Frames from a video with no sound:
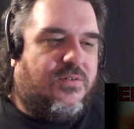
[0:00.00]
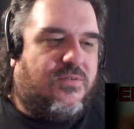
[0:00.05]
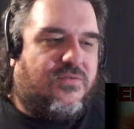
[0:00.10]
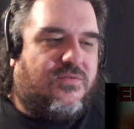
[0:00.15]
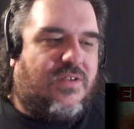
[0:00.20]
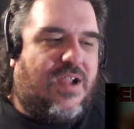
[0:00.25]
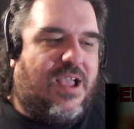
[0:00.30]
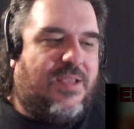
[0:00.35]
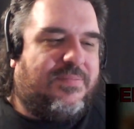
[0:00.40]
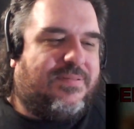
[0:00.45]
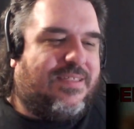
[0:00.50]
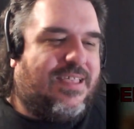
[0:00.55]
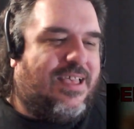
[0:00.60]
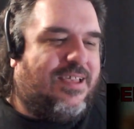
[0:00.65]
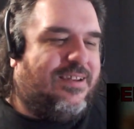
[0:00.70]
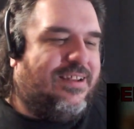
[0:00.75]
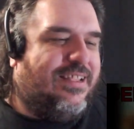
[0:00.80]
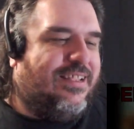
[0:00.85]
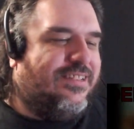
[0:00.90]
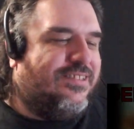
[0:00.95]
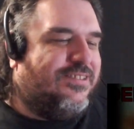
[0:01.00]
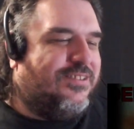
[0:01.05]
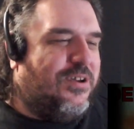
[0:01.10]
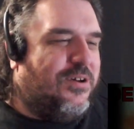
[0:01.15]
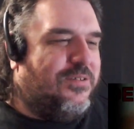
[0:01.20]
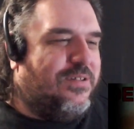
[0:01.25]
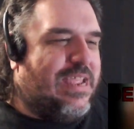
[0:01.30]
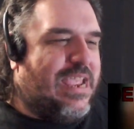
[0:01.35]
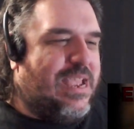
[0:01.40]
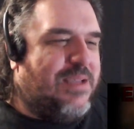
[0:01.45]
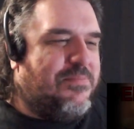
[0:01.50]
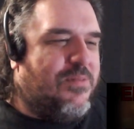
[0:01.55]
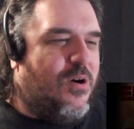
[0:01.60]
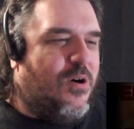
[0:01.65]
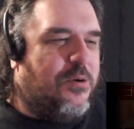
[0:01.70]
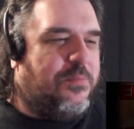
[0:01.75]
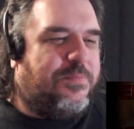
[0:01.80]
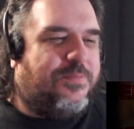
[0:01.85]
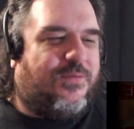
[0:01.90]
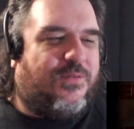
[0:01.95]
Rom's sounding so damn
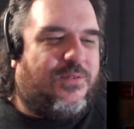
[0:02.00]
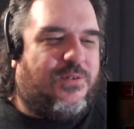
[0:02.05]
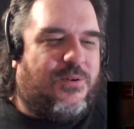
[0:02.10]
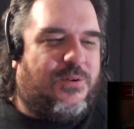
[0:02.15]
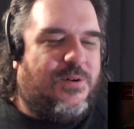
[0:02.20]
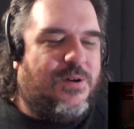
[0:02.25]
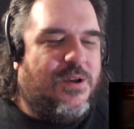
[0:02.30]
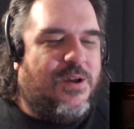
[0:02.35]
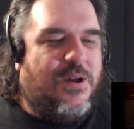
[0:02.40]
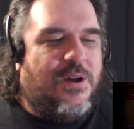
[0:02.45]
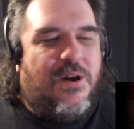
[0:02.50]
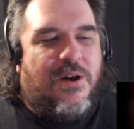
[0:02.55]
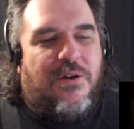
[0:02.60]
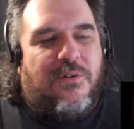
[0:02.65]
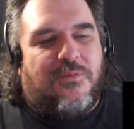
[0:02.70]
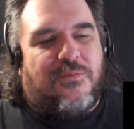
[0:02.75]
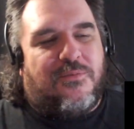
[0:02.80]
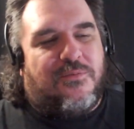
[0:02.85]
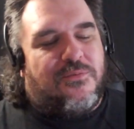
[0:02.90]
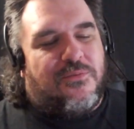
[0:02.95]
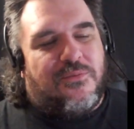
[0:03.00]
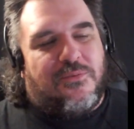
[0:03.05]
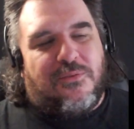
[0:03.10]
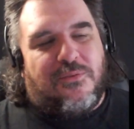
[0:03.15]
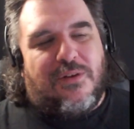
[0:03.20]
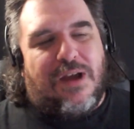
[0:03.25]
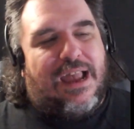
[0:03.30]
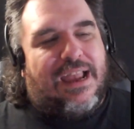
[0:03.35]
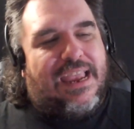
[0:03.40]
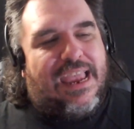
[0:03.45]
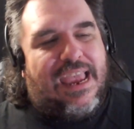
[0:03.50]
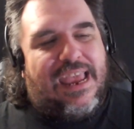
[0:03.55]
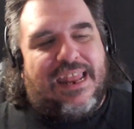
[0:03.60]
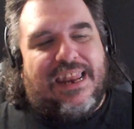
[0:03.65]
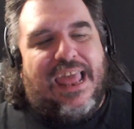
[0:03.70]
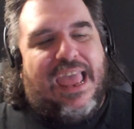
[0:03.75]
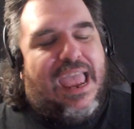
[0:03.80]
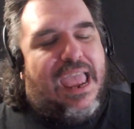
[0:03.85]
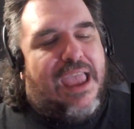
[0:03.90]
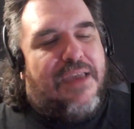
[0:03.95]
hopeful. Again,
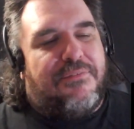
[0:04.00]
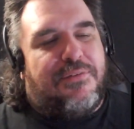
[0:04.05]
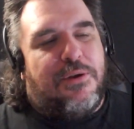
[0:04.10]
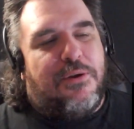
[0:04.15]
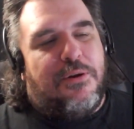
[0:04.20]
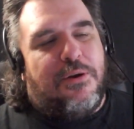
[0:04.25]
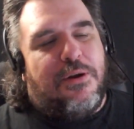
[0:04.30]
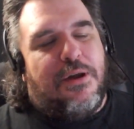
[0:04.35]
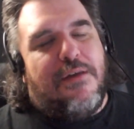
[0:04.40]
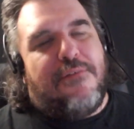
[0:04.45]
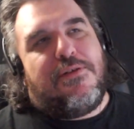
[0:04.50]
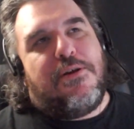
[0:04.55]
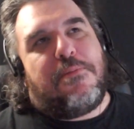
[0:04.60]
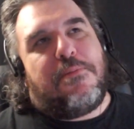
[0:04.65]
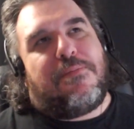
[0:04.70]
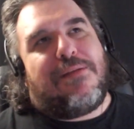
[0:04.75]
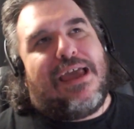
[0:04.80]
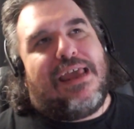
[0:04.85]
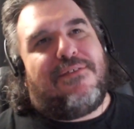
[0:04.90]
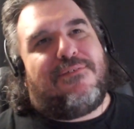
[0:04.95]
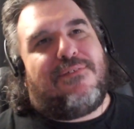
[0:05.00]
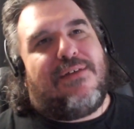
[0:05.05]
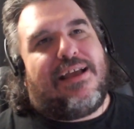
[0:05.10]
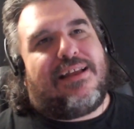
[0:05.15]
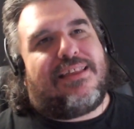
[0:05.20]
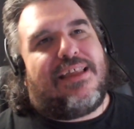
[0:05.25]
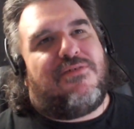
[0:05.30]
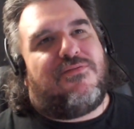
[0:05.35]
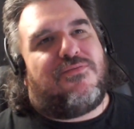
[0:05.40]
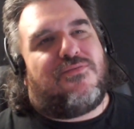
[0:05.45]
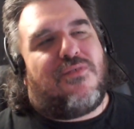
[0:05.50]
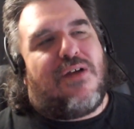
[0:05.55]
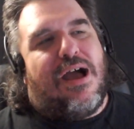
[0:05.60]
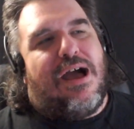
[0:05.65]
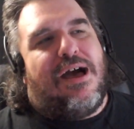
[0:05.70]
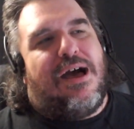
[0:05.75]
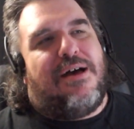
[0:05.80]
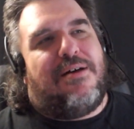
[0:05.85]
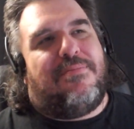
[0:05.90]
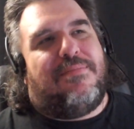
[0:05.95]
if you apply the fact that
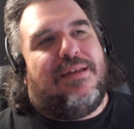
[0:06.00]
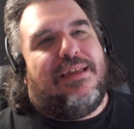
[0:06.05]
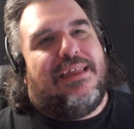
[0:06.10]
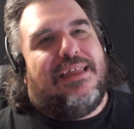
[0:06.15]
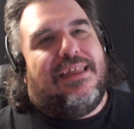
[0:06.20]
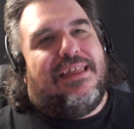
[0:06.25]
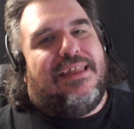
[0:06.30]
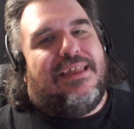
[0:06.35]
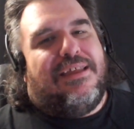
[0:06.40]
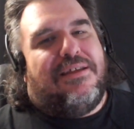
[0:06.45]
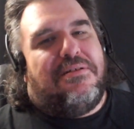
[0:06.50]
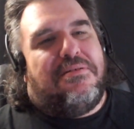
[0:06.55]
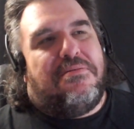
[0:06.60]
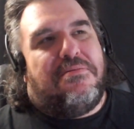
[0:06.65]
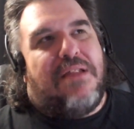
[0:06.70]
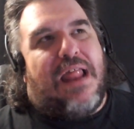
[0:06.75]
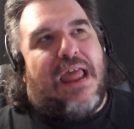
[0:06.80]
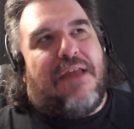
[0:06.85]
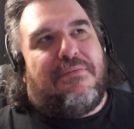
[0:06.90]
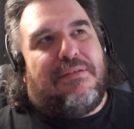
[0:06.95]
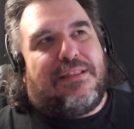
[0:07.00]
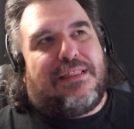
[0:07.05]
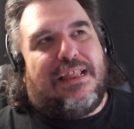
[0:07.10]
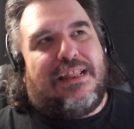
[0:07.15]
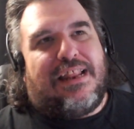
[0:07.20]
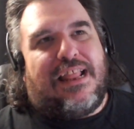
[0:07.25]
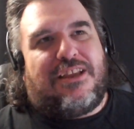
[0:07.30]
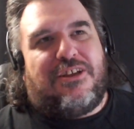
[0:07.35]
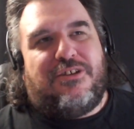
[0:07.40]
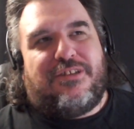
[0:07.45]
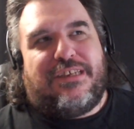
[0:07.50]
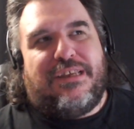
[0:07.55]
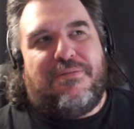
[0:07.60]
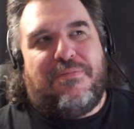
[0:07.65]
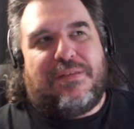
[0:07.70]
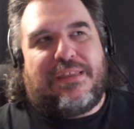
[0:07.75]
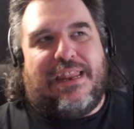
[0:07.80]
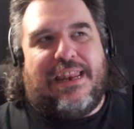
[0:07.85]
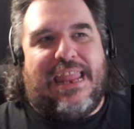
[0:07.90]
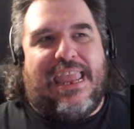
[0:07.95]
Rom, everything that you see
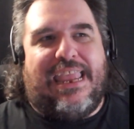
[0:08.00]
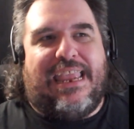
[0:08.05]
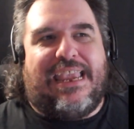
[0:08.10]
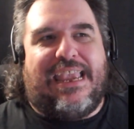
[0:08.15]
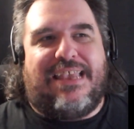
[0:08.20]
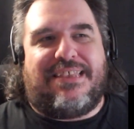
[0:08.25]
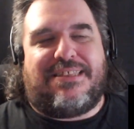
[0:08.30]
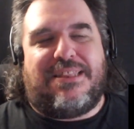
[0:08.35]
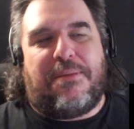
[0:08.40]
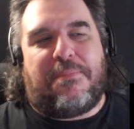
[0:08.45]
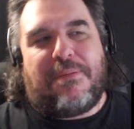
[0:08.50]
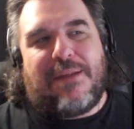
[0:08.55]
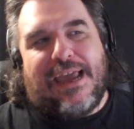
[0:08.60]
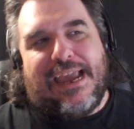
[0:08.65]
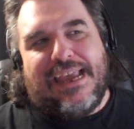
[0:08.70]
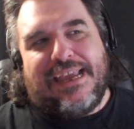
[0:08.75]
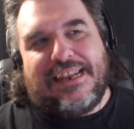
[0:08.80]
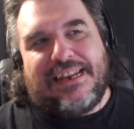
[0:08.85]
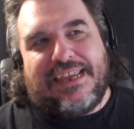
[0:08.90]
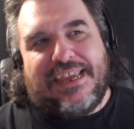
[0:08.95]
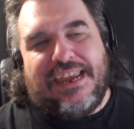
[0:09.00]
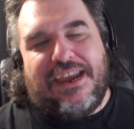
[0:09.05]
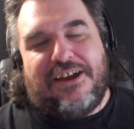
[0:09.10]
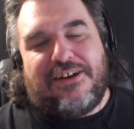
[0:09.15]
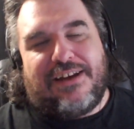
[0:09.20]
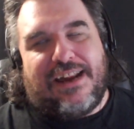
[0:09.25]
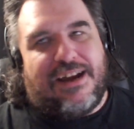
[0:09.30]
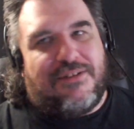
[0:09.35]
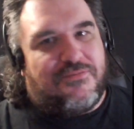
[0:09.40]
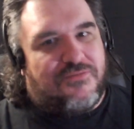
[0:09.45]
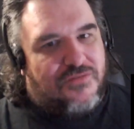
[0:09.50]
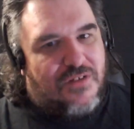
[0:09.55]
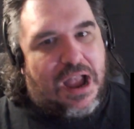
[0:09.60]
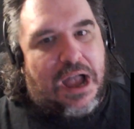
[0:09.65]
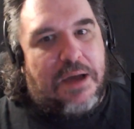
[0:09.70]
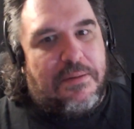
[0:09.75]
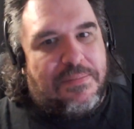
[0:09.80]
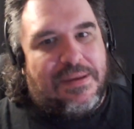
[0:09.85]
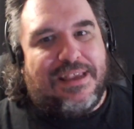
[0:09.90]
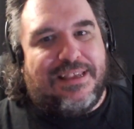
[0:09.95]
with the Negus and apply it here, that
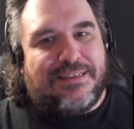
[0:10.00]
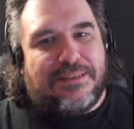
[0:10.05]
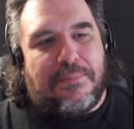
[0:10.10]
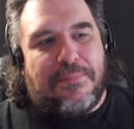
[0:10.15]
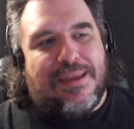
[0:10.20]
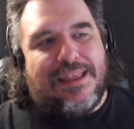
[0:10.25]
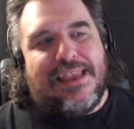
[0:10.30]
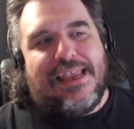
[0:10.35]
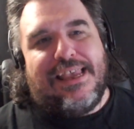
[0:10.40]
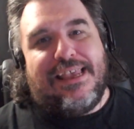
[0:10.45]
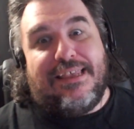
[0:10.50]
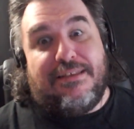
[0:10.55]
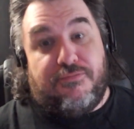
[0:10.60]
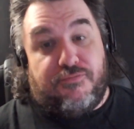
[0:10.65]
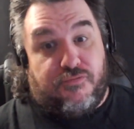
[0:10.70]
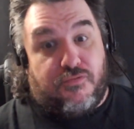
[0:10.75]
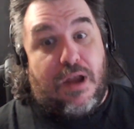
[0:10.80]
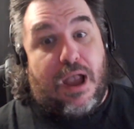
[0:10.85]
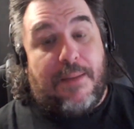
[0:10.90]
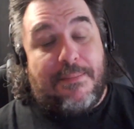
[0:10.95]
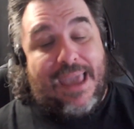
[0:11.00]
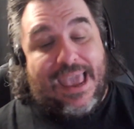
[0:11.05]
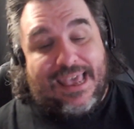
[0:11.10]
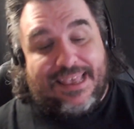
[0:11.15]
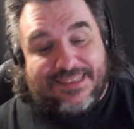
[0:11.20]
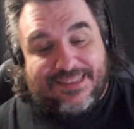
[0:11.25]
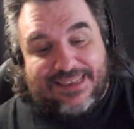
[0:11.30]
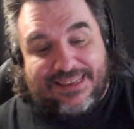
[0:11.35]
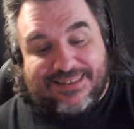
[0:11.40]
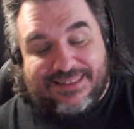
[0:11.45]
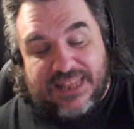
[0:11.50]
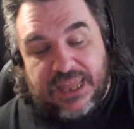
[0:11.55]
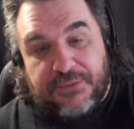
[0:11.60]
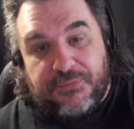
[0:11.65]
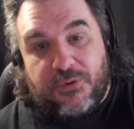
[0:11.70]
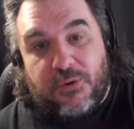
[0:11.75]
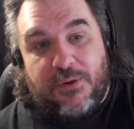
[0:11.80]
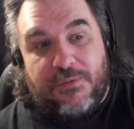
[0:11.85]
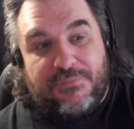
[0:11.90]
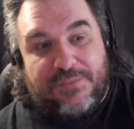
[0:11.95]
Rom has his
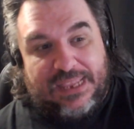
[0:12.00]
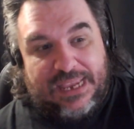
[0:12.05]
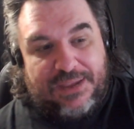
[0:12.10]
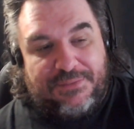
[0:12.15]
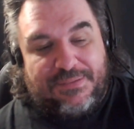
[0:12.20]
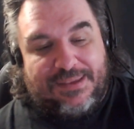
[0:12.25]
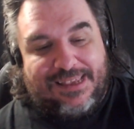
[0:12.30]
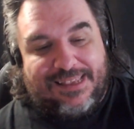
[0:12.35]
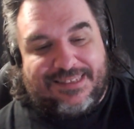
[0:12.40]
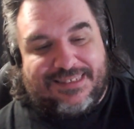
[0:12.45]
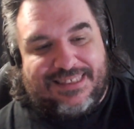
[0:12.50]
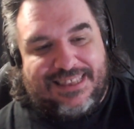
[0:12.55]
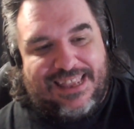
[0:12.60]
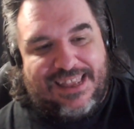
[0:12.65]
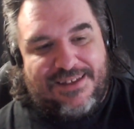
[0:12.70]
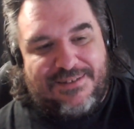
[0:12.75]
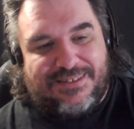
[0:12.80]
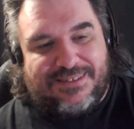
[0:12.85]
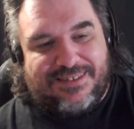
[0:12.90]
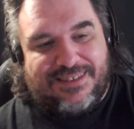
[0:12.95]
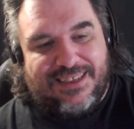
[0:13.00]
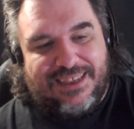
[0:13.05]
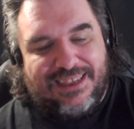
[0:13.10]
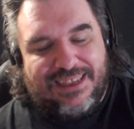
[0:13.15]
level of deviousness,